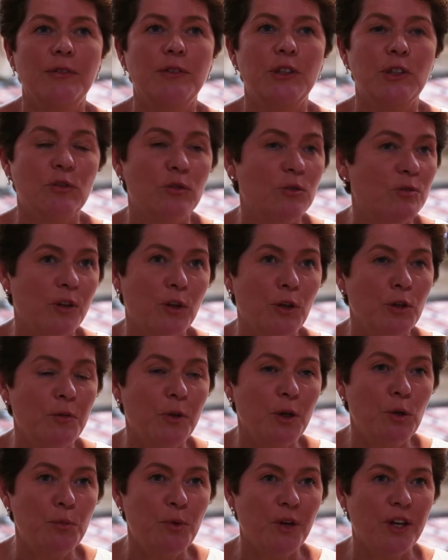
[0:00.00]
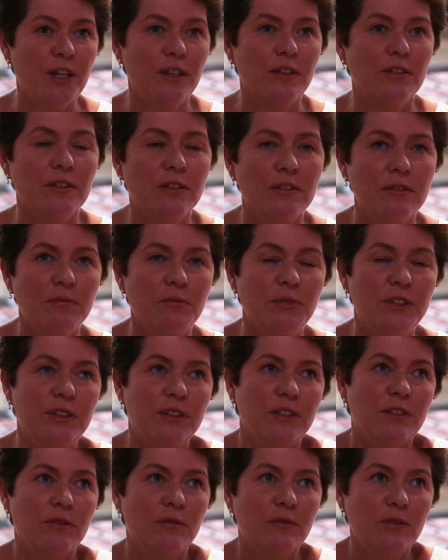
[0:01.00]
he was very well bred, and we
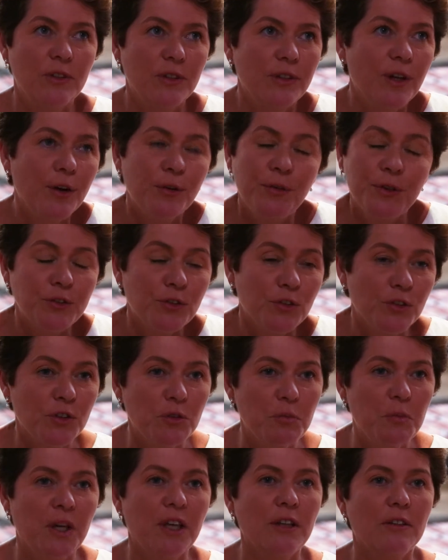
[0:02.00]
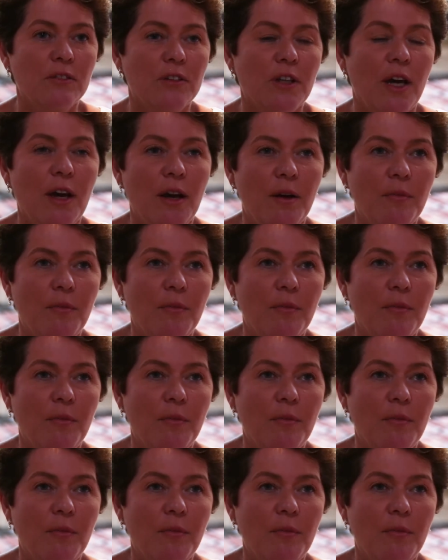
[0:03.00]
didn't know what to expect.